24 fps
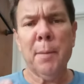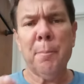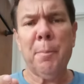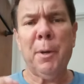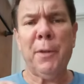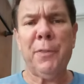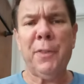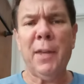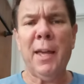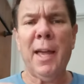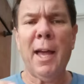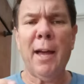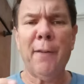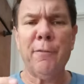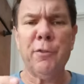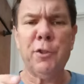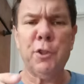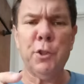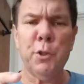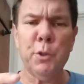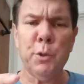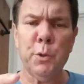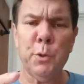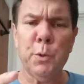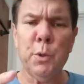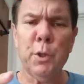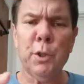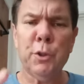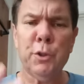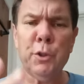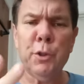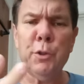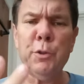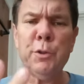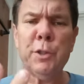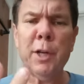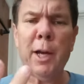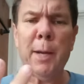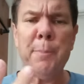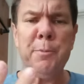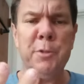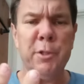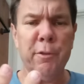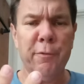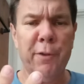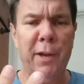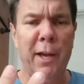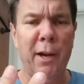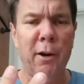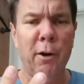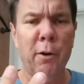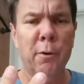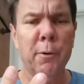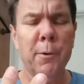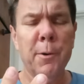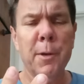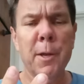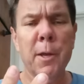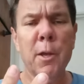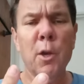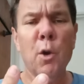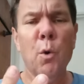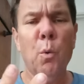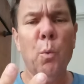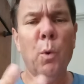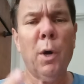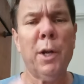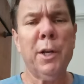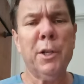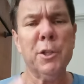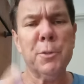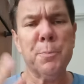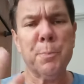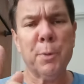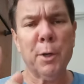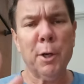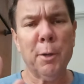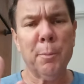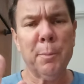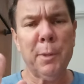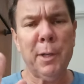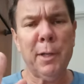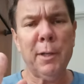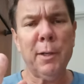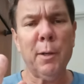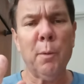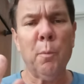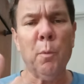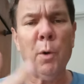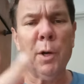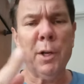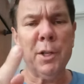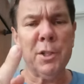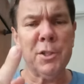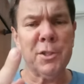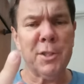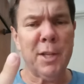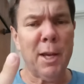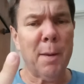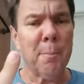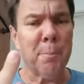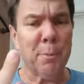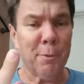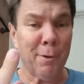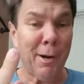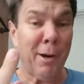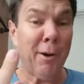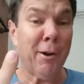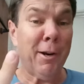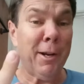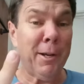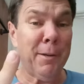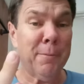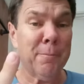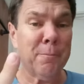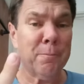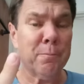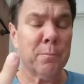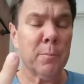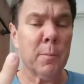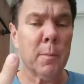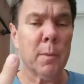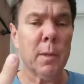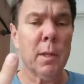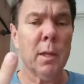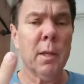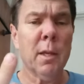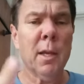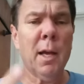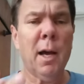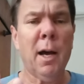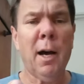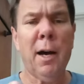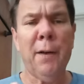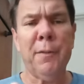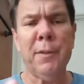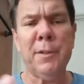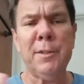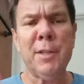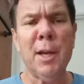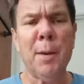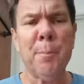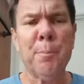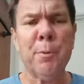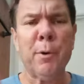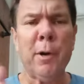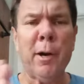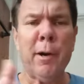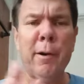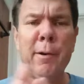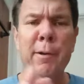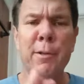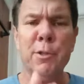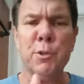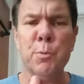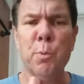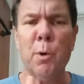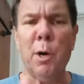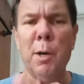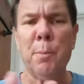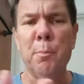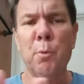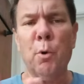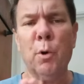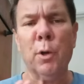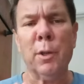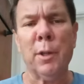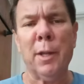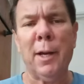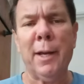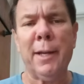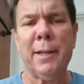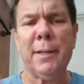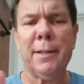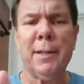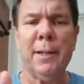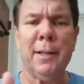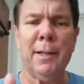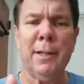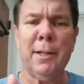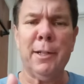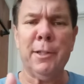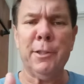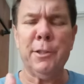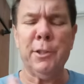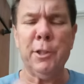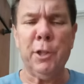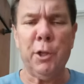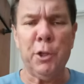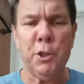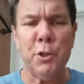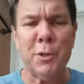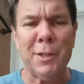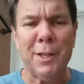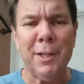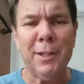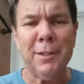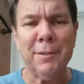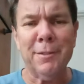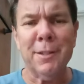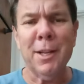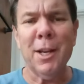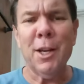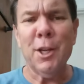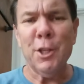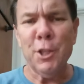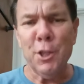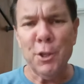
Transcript: but they have two types of hell. One is permanent and one is temporary. The temporary is one more like, you know, you can